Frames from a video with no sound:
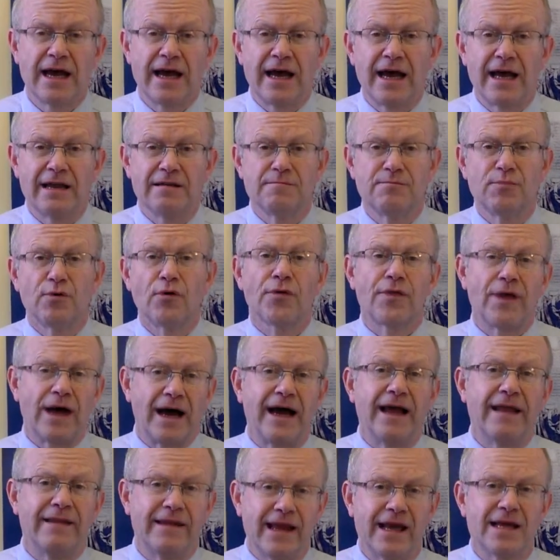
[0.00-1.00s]
and both
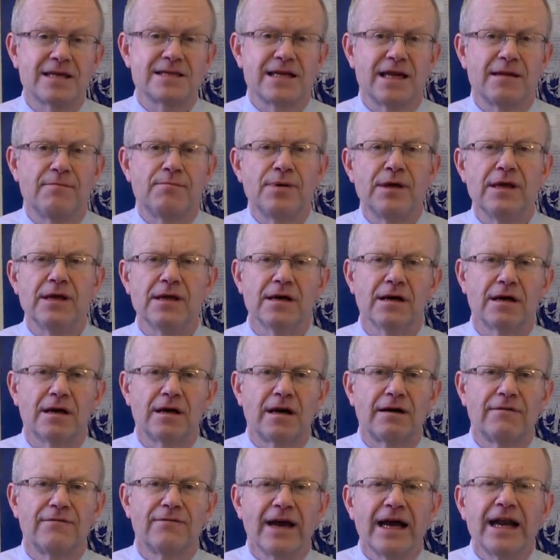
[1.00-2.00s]
I and the SNP
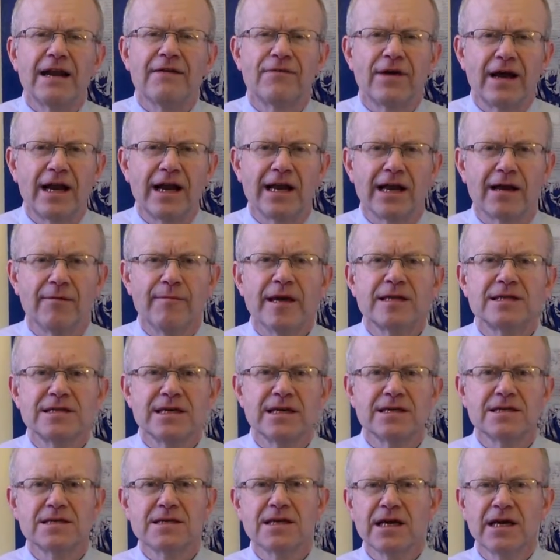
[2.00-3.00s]
are very, very
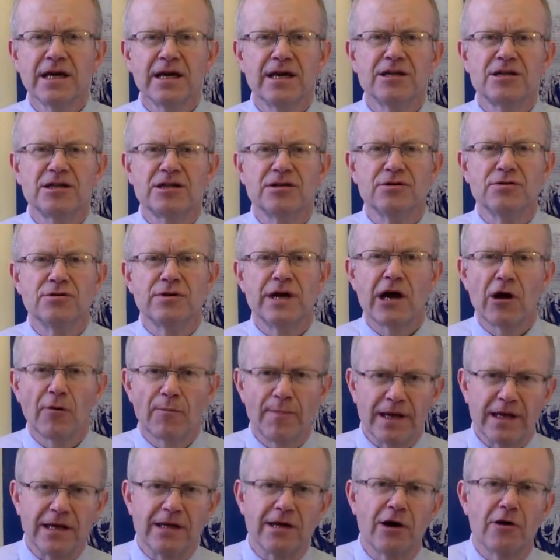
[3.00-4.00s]
committed to
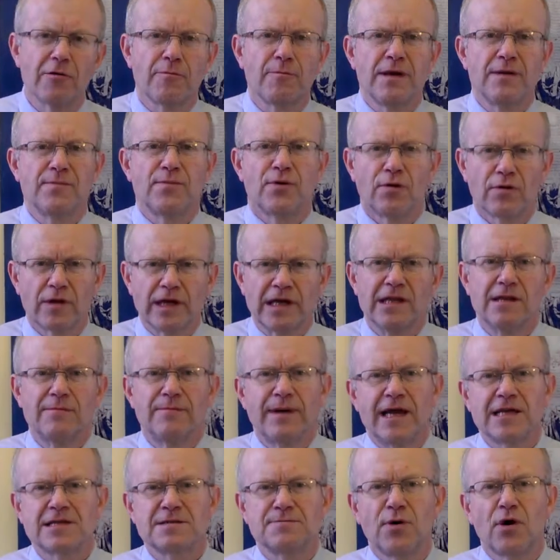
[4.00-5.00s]
helping young people get the
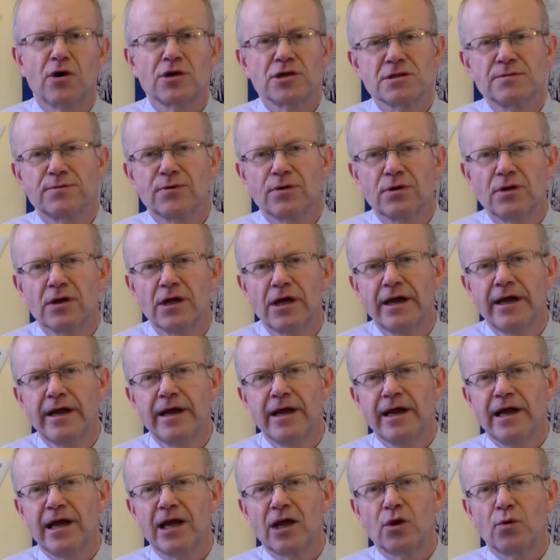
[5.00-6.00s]
best possible
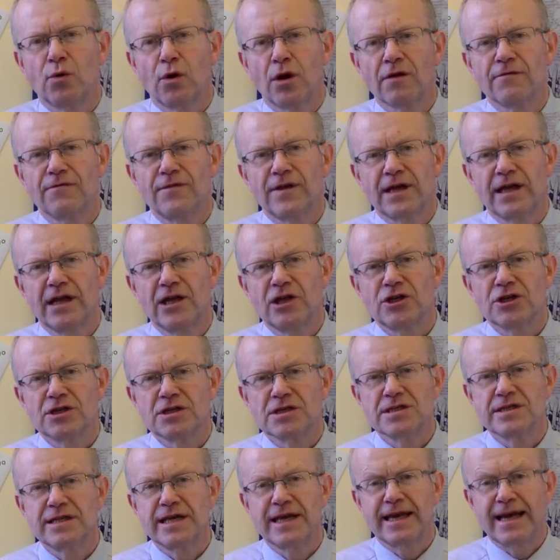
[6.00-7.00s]

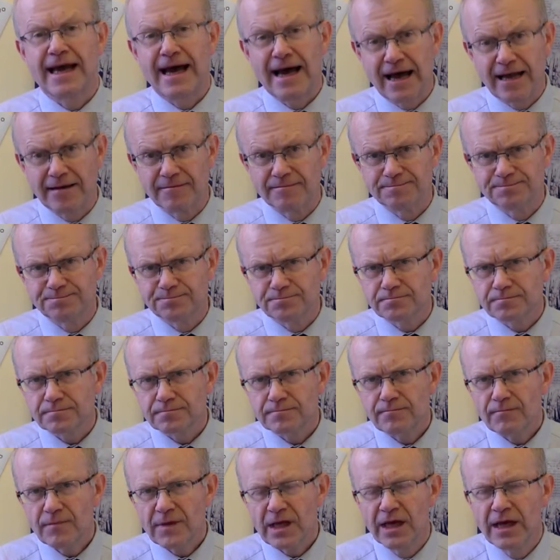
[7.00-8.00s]
qualifications they can.
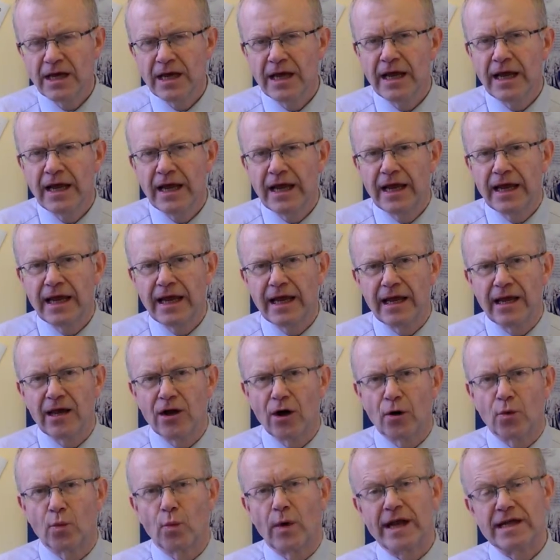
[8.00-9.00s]

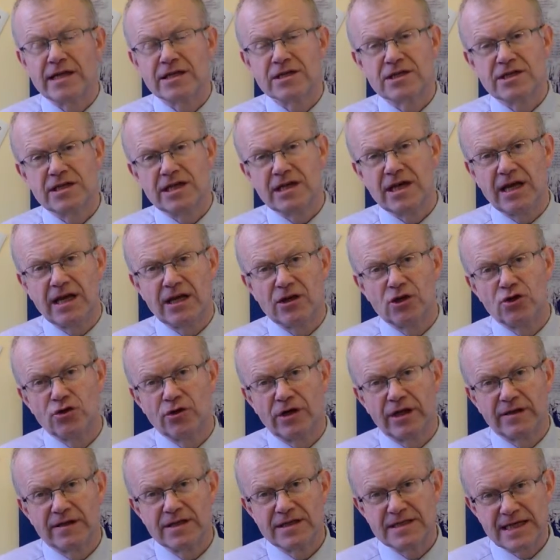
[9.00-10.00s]
On Wednesday
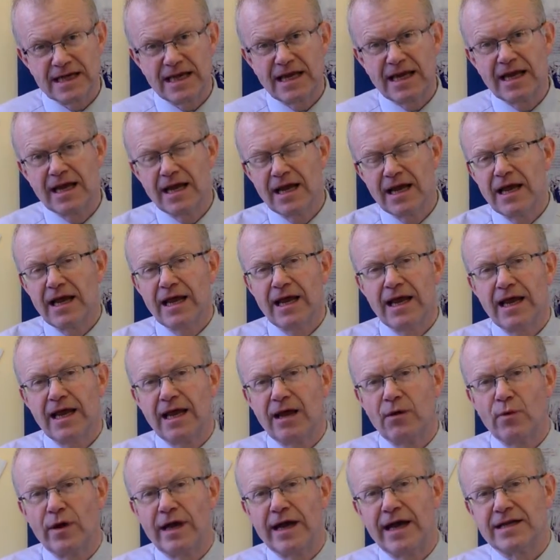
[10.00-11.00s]
during the day,
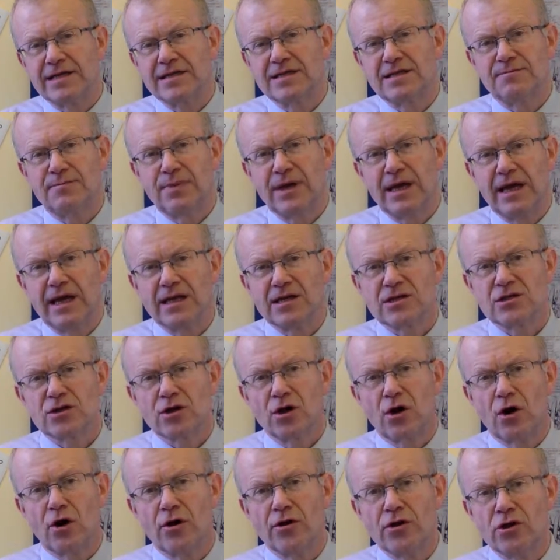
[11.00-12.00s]
we had a debate
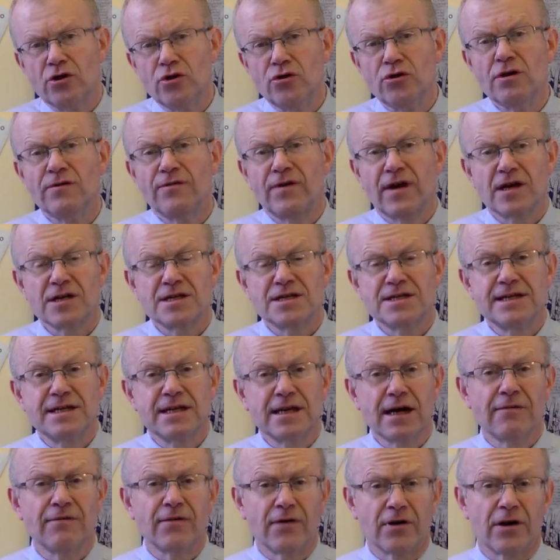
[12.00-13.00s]
on university
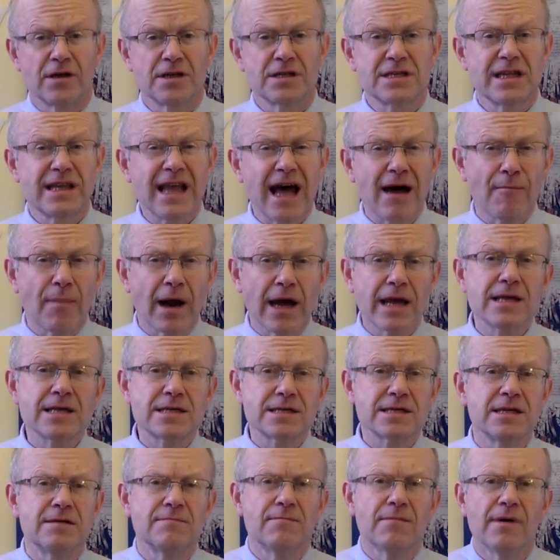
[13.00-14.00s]
governance, and that might
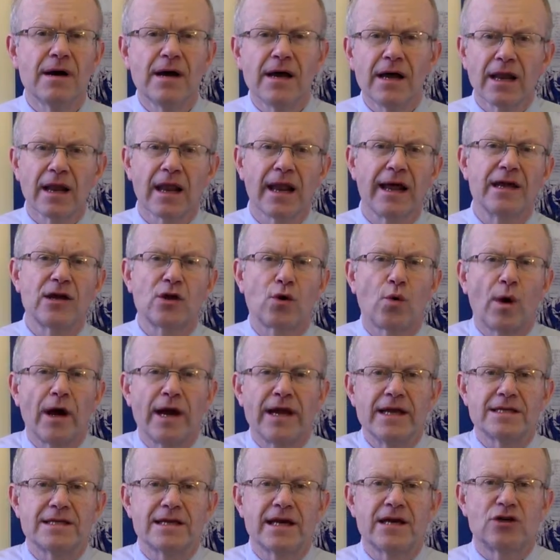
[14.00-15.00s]
seem like
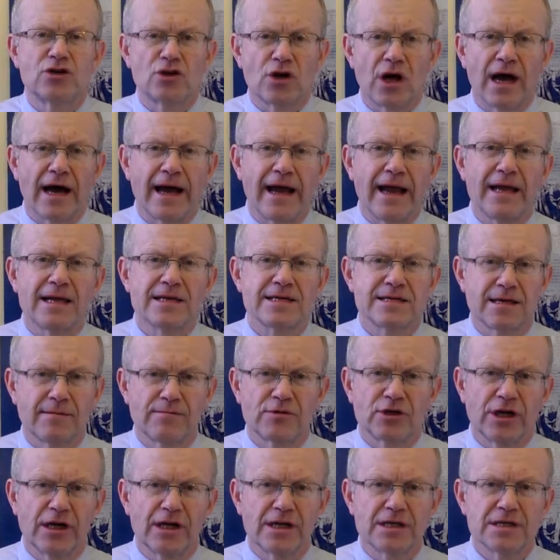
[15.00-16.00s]
quite a dry
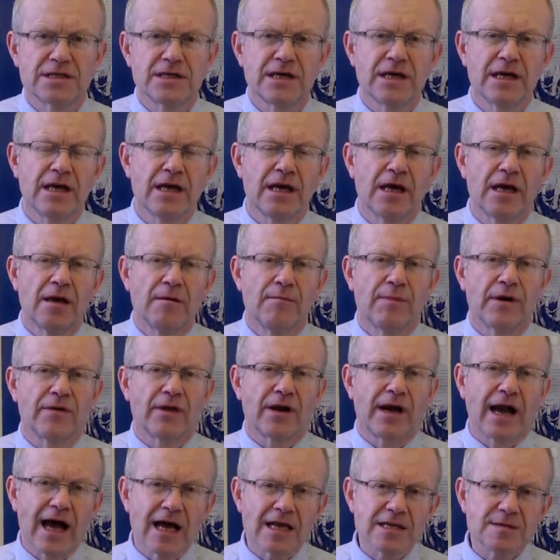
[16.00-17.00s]
subject, but
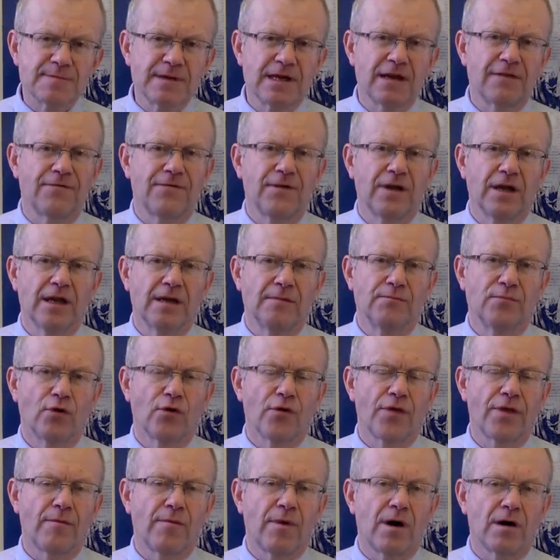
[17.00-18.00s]
there has been a feeling
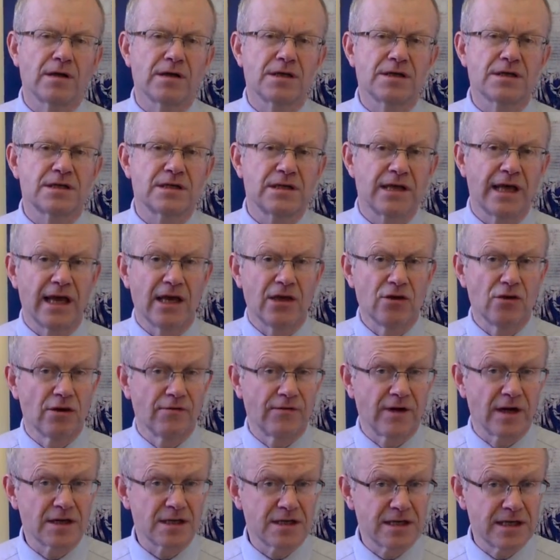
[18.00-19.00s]
both amongst
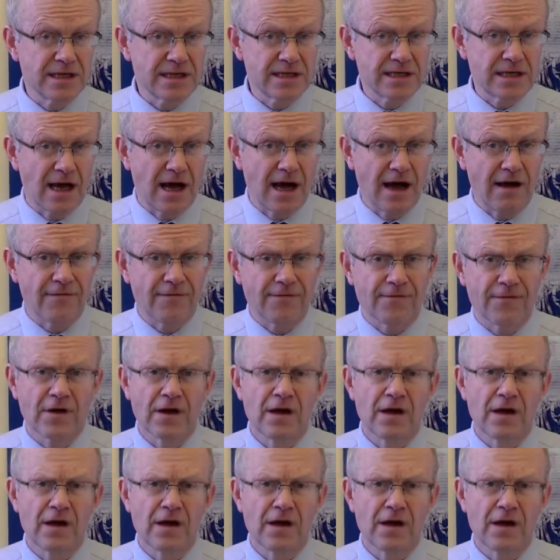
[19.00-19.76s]
university staff